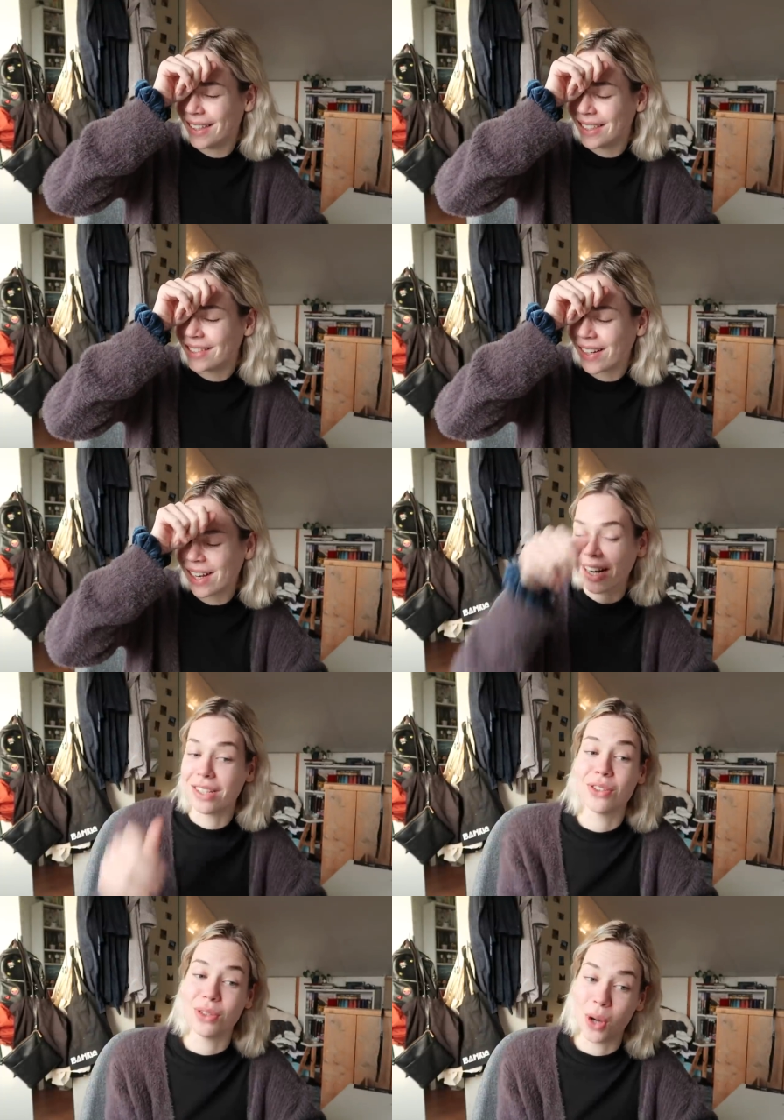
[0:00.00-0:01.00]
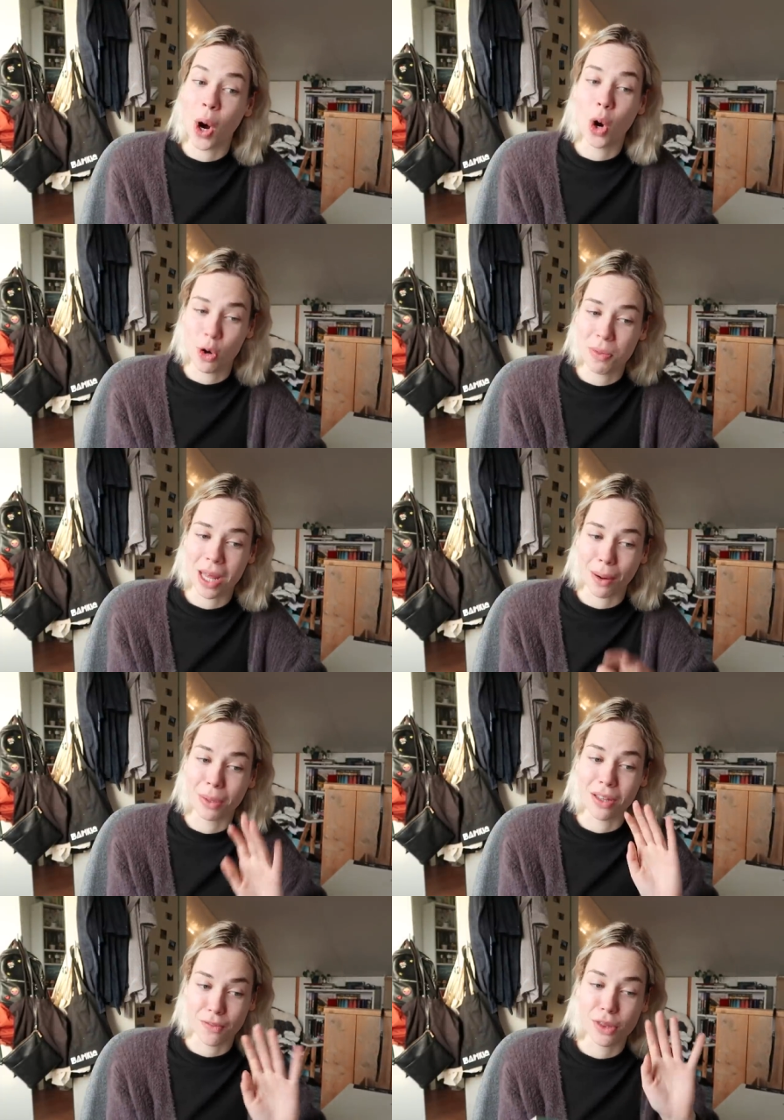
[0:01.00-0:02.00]
Oh my god, I do hope that I
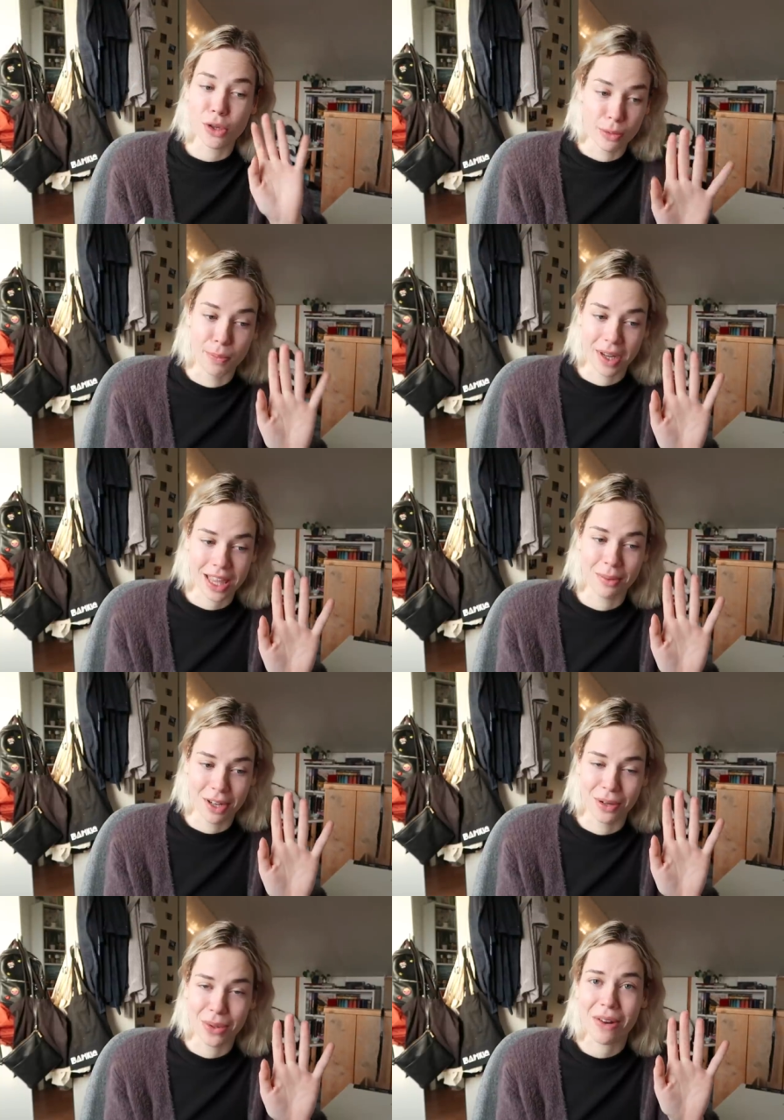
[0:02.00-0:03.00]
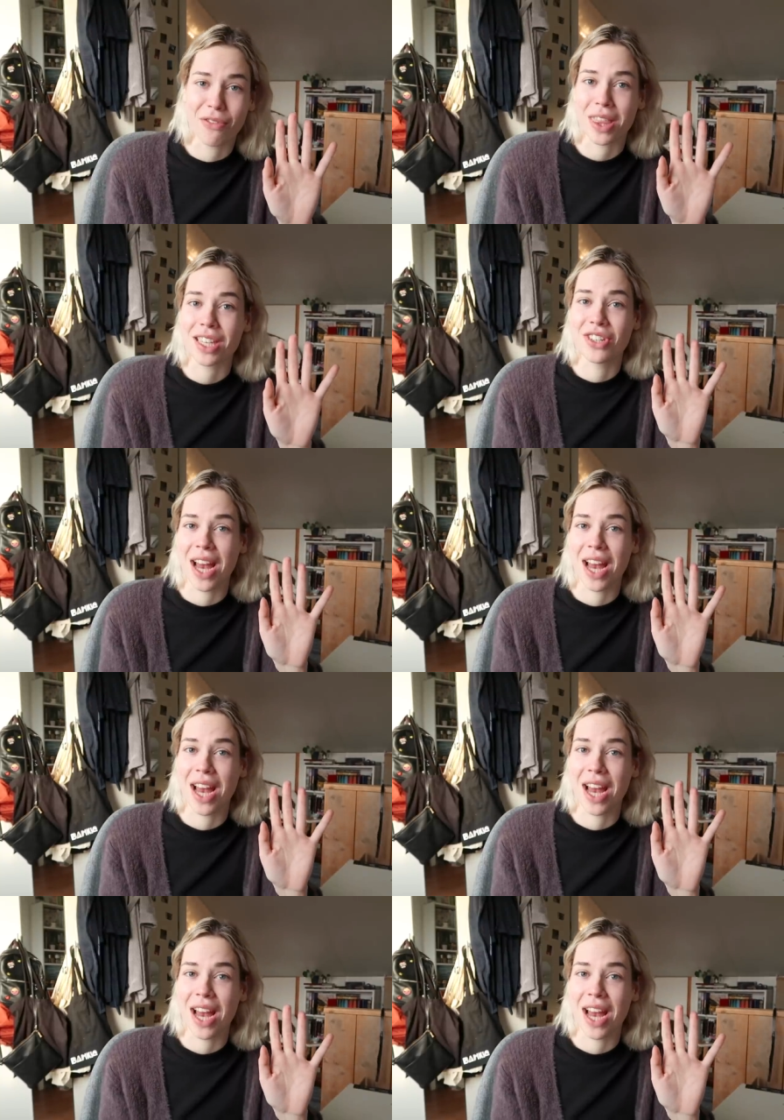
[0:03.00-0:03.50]
will love the third book that I'm gonna read for this